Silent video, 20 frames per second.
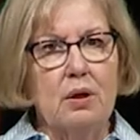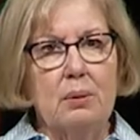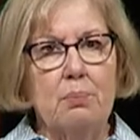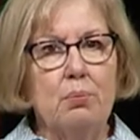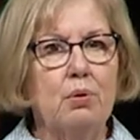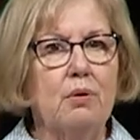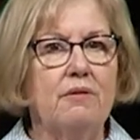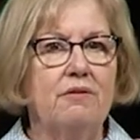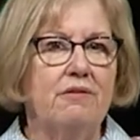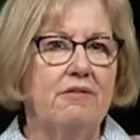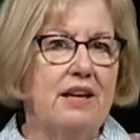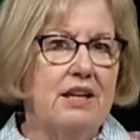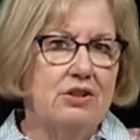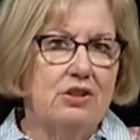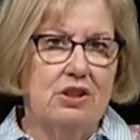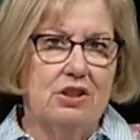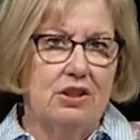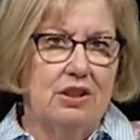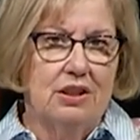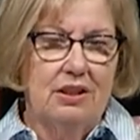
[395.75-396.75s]
a
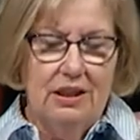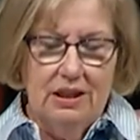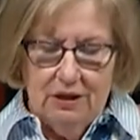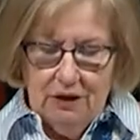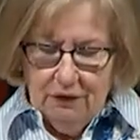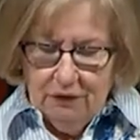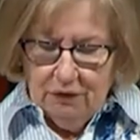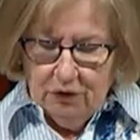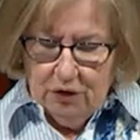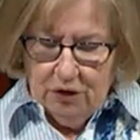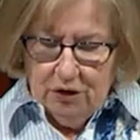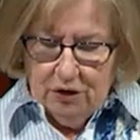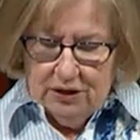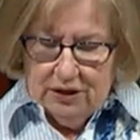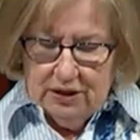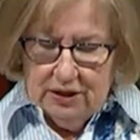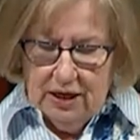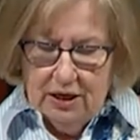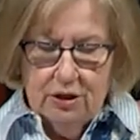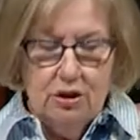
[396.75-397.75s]
profession here for her
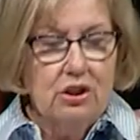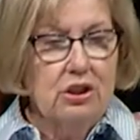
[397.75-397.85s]
son.